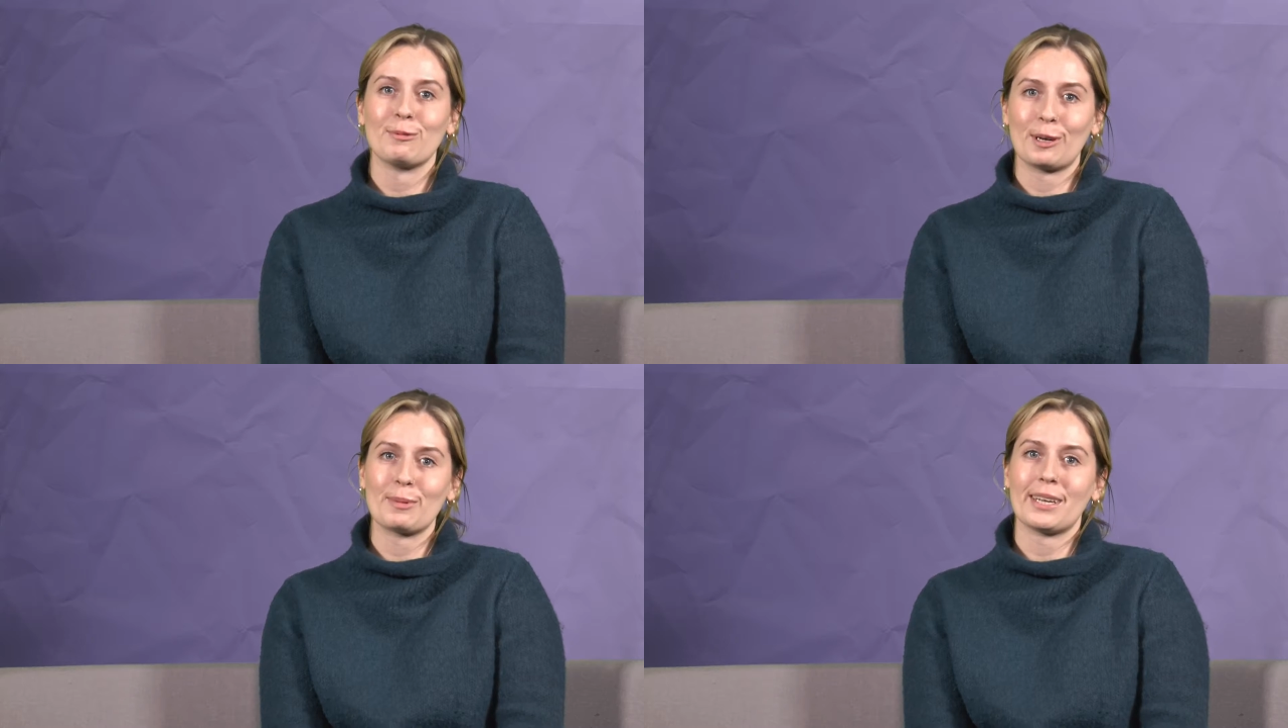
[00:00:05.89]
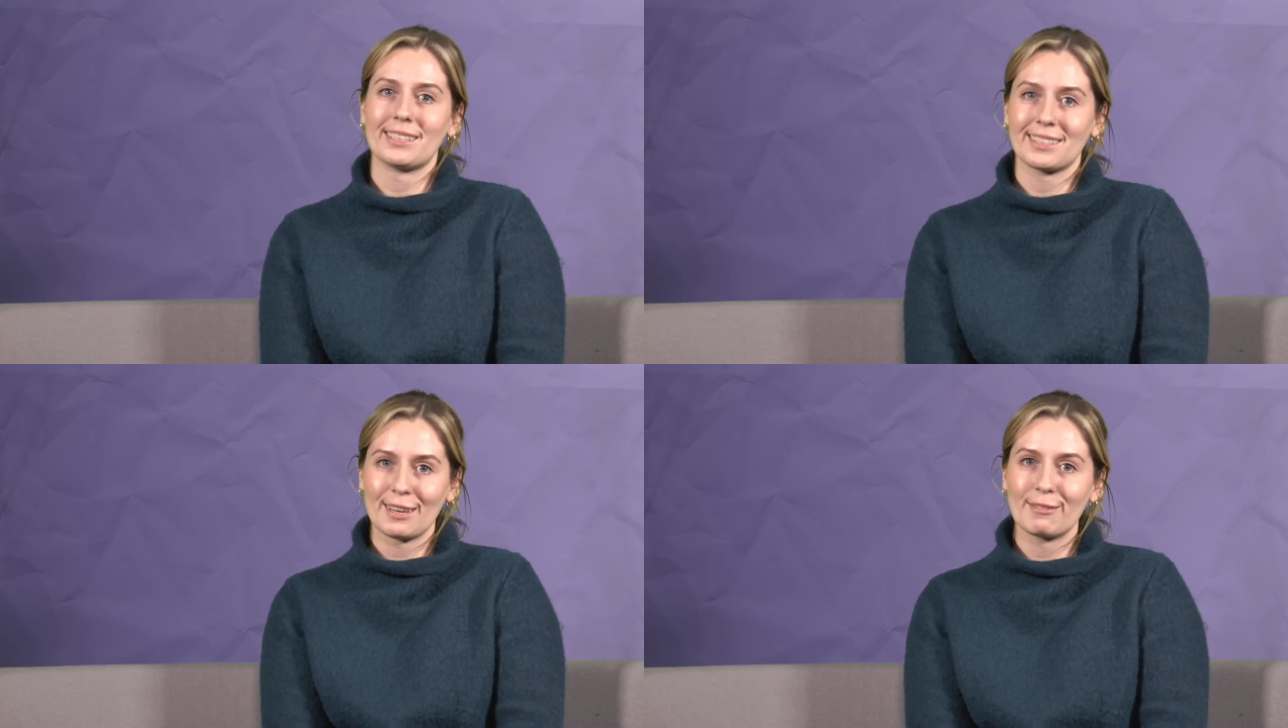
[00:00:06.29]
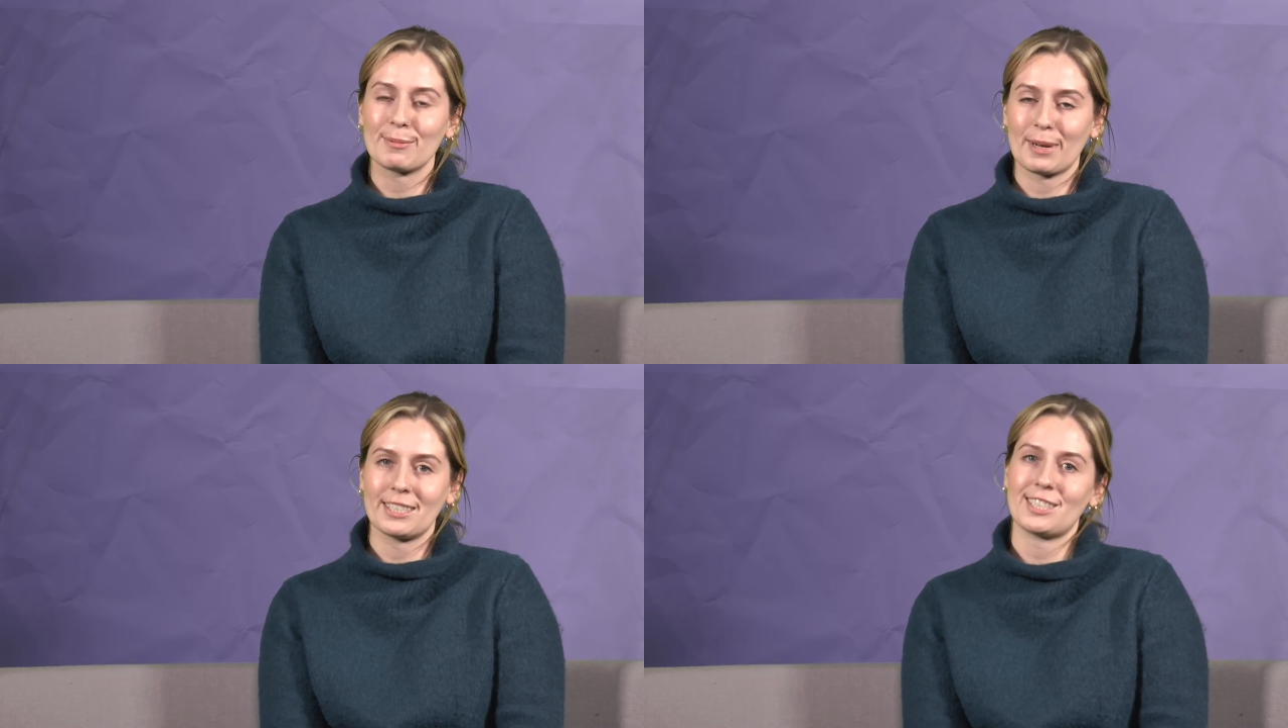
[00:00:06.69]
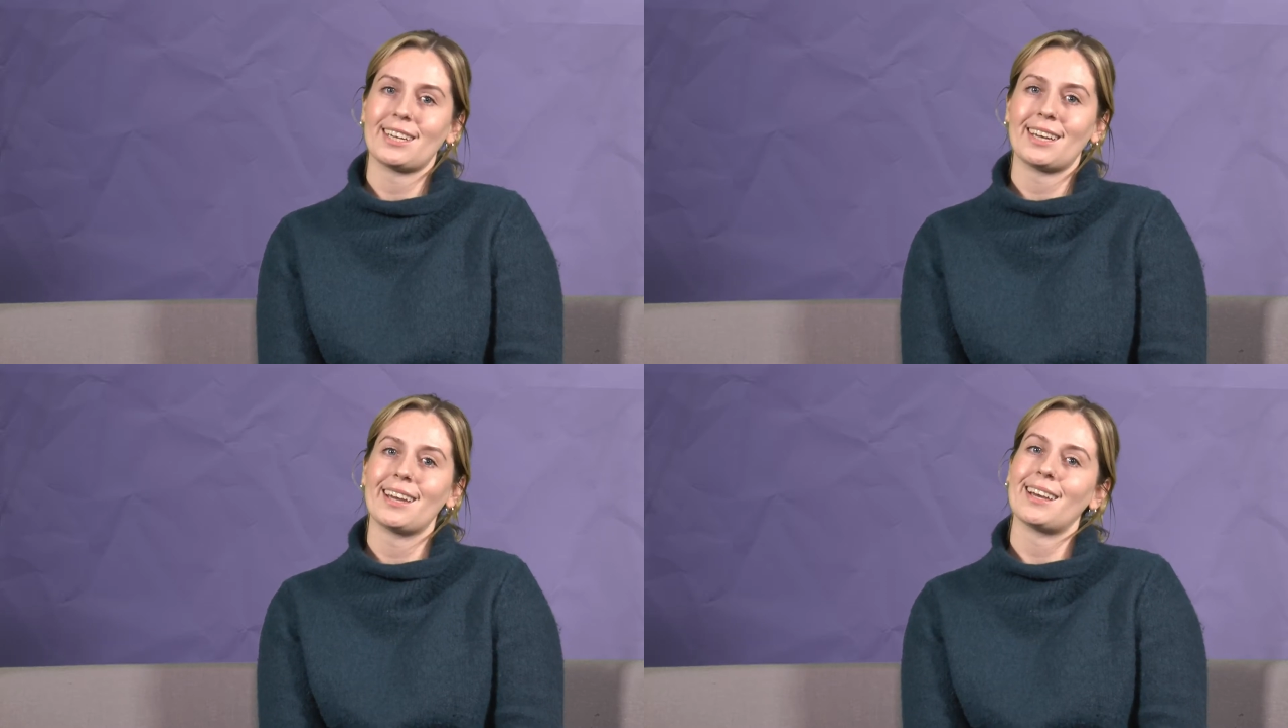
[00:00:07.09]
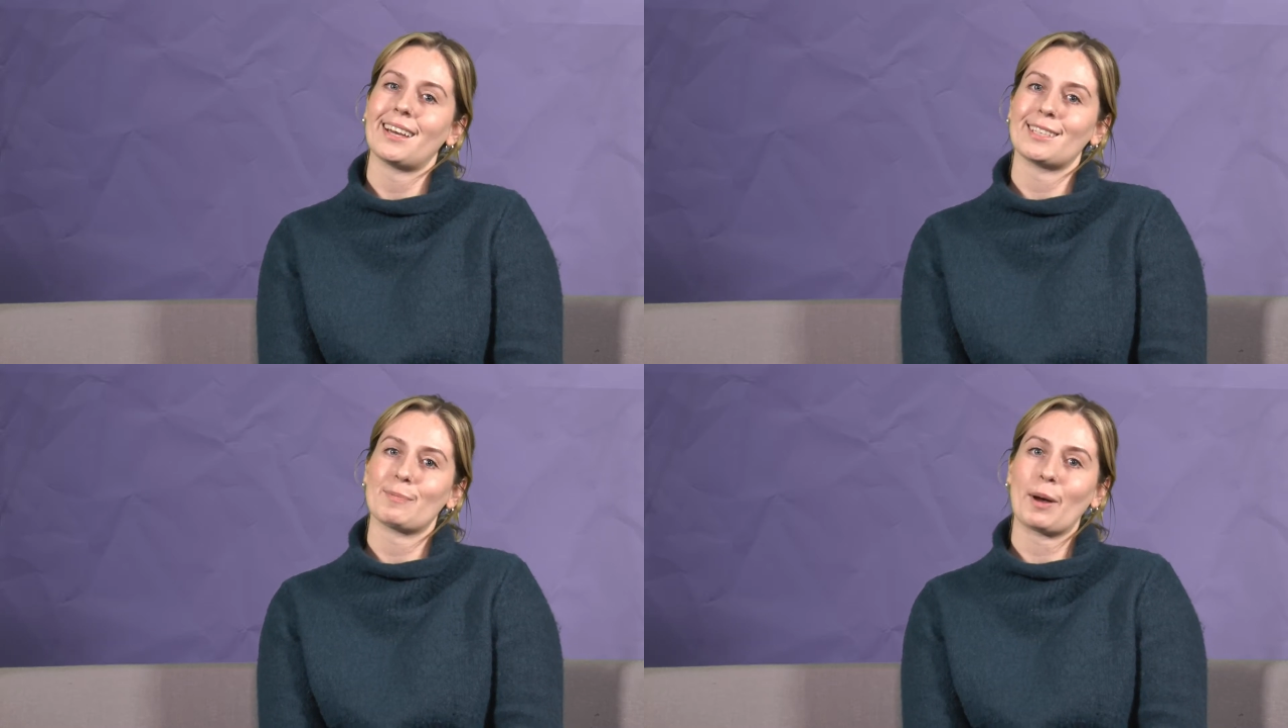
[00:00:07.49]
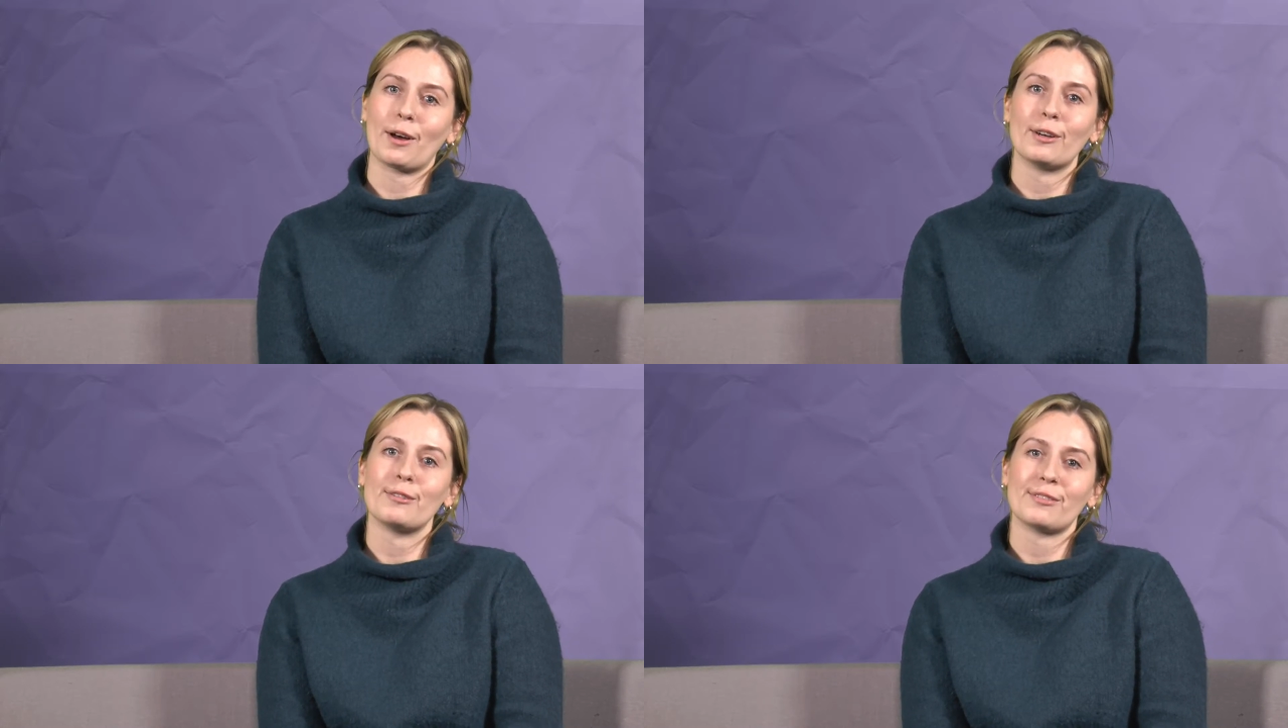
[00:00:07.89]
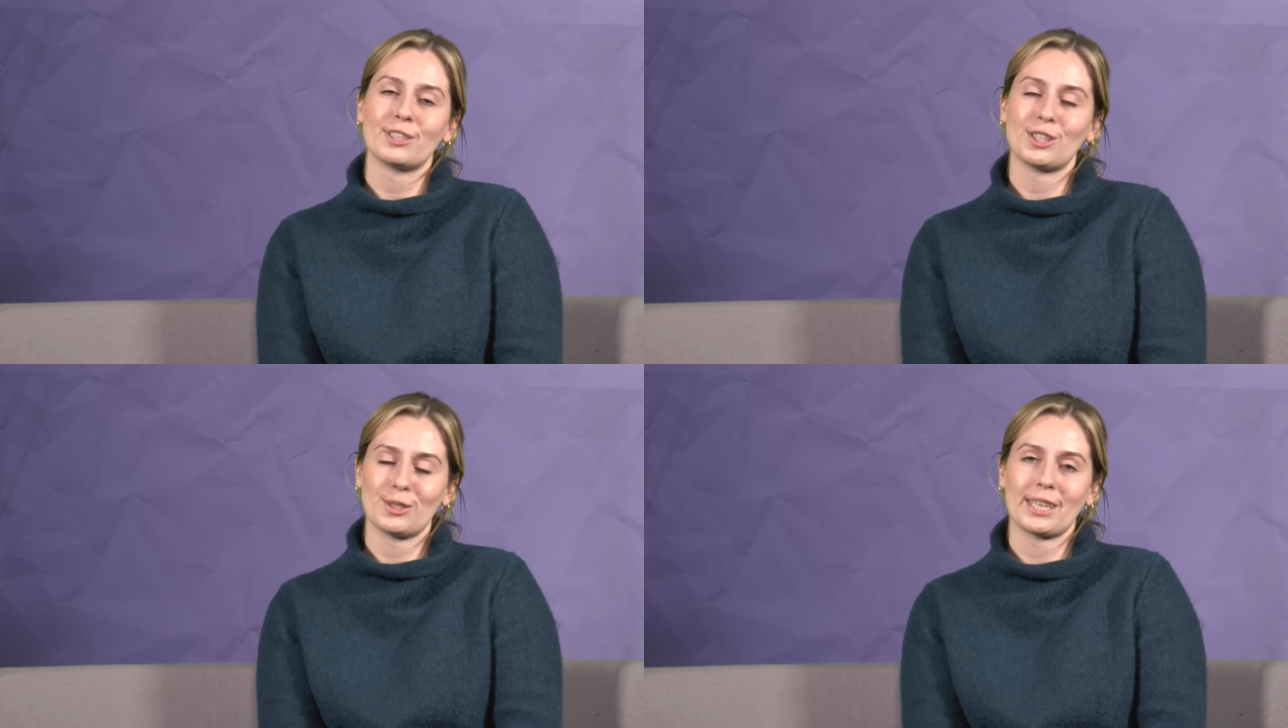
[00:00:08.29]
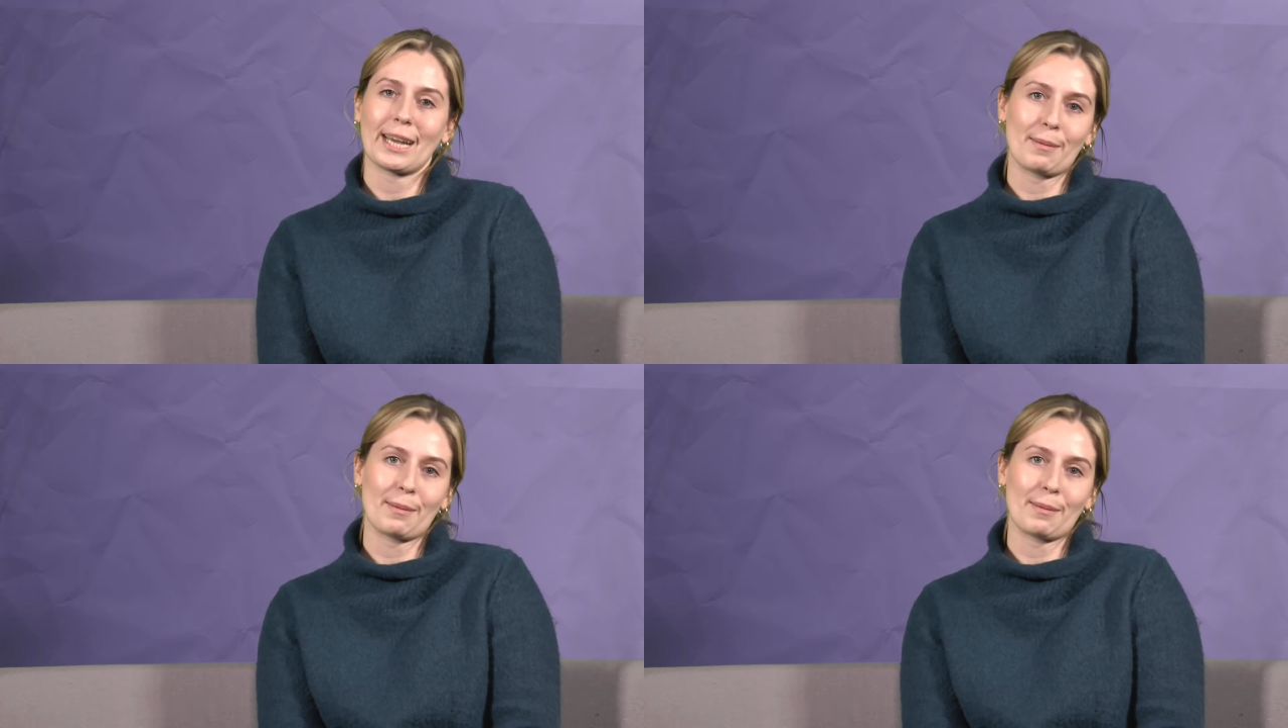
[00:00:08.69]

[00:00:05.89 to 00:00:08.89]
Wellbeing Service Manager as part of Student in